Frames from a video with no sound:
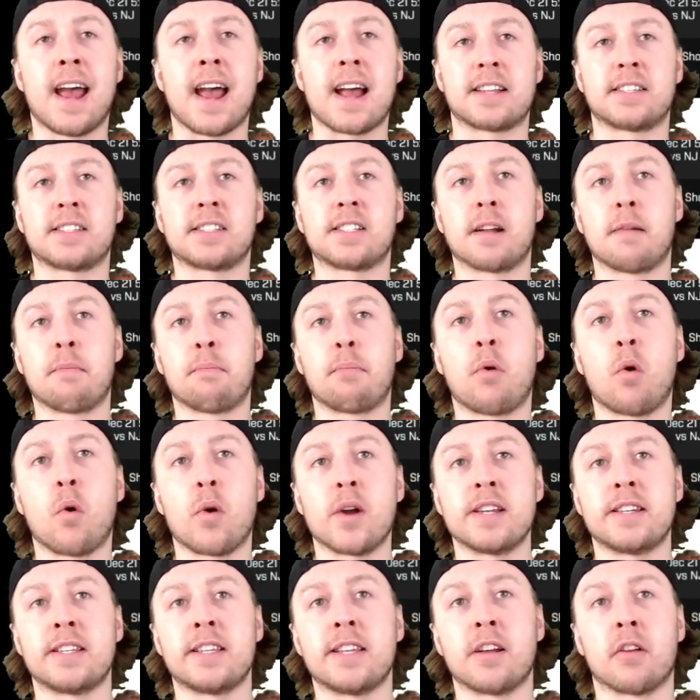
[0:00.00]
at some
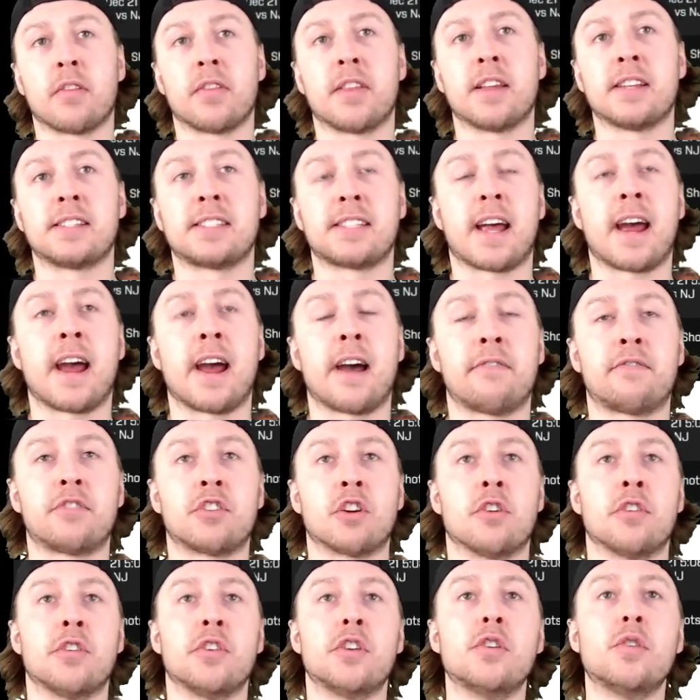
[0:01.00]
point here this
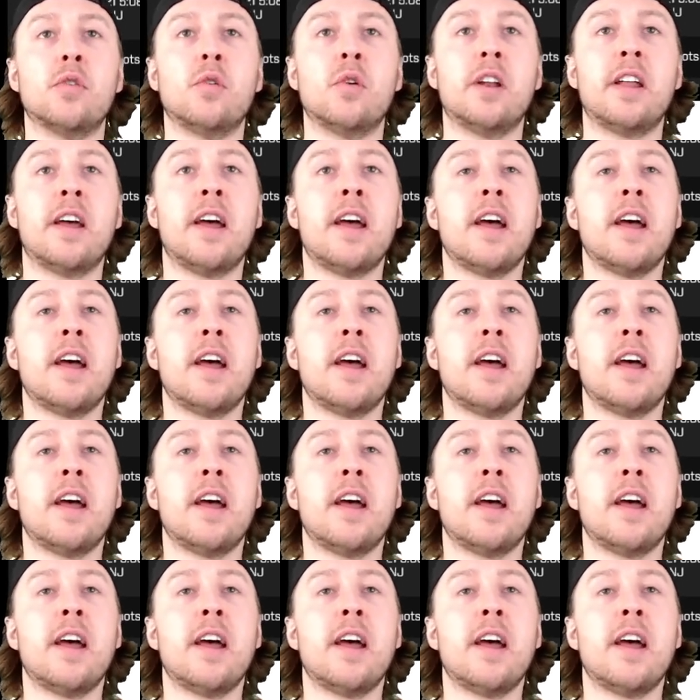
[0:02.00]
afternoon.